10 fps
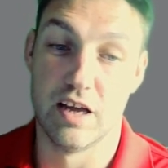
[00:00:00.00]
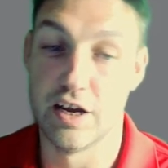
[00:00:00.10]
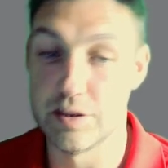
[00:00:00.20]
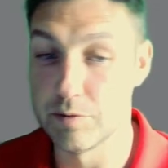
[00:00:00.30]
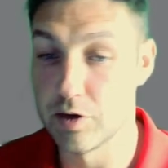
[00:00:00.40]

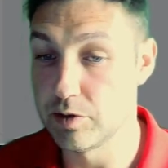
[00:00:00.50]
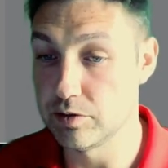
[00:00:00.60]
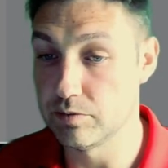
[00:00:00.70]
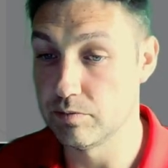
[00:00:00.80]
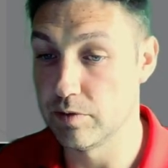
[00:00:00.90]
At the moment,
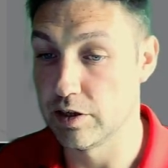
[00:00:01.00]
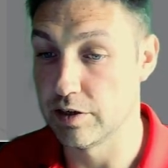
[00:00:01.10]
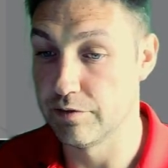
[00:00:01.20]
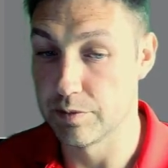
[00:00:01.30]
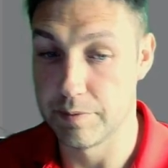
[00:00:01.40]
and
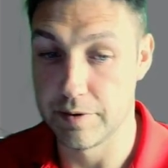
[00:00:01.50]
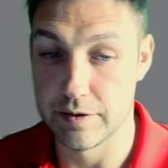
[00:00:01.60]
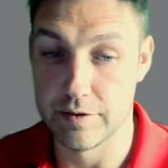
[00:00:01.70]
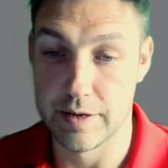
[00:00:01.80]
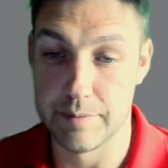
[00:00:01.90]

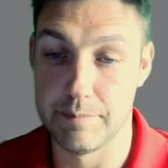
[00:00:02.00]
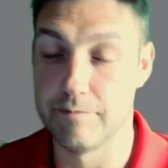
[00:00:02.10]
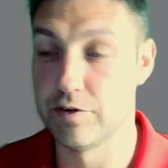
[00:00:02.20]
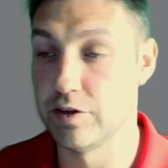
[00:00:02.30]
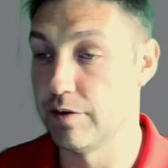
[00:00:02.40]

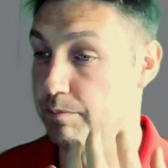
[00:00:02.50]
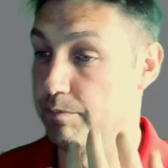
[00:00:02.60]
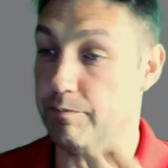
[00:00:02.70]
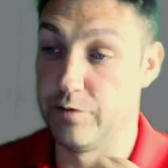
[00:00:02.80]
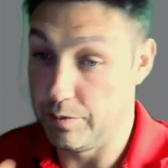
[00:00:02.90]

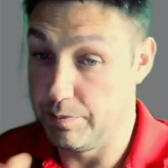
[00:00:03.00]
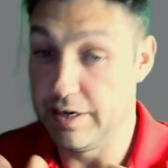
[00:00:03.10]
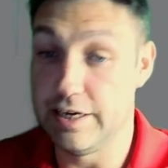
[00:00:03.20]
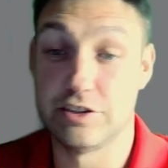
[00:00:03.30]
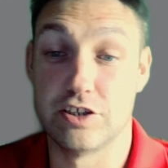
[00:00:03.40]
for
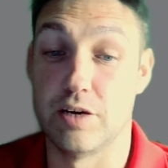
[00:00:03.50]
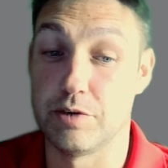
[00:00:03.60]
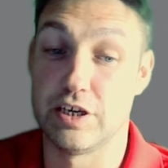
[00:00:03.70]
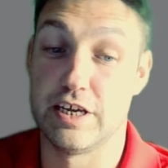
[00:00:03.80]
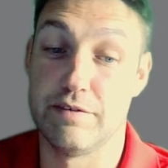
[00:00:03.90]
completeness, I'm
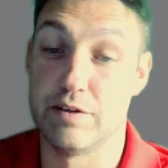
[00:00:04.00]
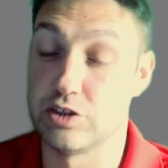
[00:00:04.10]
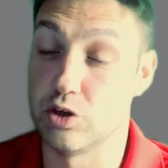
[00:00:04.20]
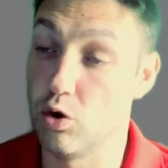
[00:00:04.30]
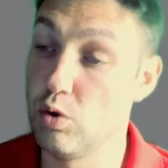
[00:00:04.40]
going to give that
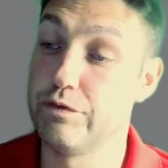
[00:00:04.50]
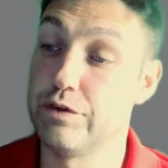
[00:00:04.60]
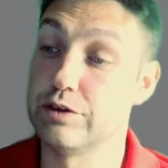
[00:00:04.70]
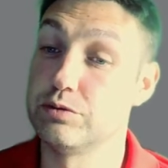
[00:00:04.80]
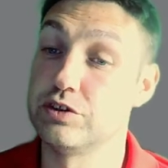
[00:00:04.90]
to all
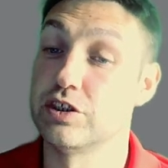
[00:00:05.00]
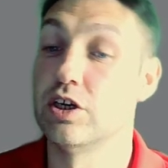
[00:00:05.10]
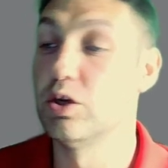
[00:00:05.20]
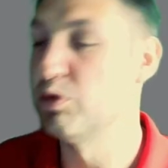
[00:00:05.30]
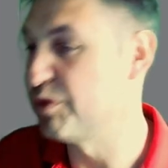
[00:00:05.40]
fields.
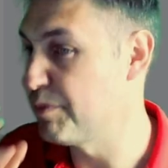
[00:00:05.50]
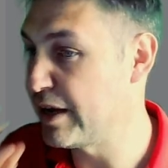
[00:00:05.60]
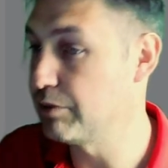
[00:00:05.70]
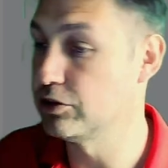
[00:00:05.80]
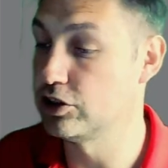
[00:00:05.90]
What we
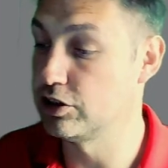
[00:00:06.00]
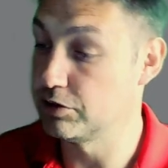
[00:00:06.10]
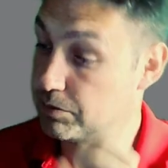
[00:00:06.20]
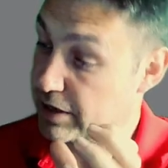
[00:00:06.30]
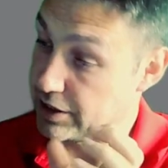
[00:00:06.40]
may want to do
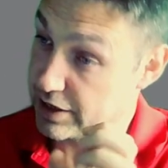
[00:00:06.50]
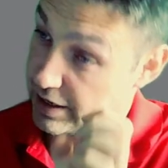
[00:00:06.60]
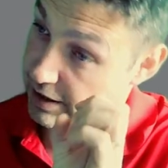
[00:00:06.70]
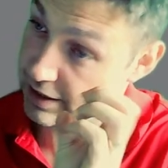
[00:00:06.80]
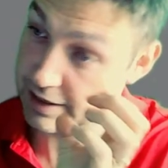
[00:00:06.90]
is make
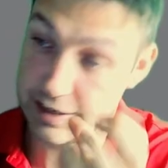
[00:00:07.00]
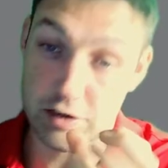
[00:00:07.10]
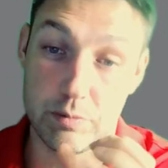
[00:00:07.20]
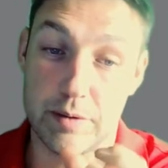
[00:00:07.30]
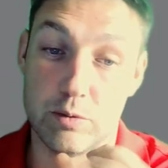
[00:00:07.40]
that a
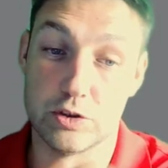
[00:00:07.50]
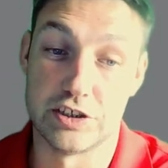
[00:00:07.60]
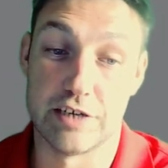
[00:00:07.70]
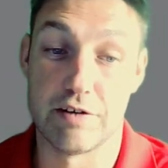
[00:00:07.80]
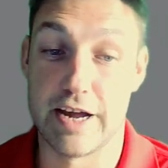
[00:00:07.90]
little bit more
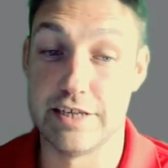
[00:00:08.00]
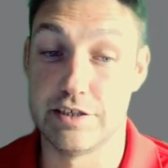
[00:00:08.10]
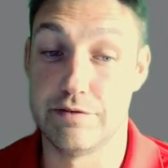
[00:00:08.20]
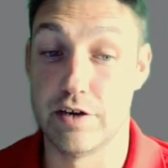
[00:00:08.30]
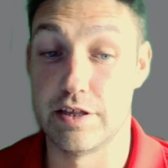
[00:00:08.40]

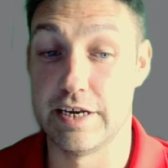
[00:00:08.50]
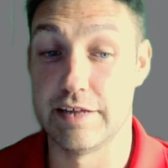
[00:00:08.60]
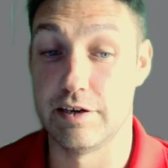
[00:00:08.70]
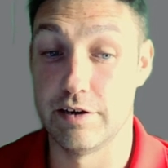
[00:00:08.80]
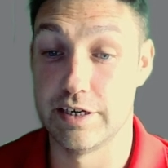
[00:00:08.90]
segregated further down
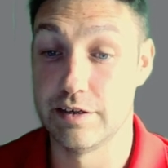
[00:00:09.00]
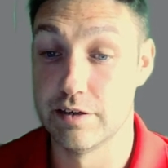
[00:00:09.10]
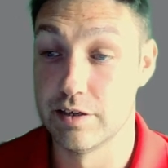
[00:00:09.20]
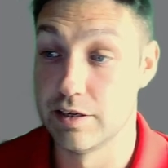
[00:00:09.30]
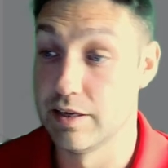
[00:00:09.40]
the line.
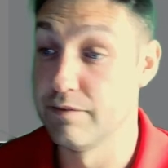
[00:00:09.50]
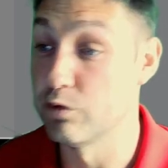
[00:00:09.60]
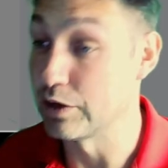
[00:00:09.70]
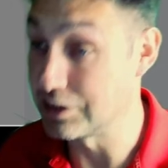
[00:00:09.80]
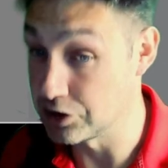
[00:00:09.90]

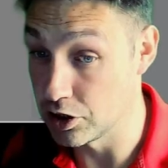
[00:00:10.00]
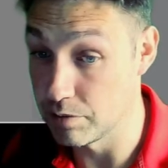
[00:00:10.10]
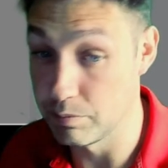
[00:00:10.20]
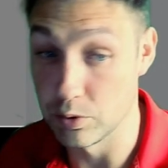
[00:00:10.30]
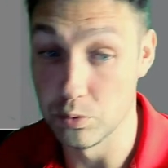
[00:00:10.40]
For
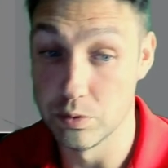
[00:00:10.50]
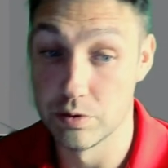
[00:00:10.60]
example,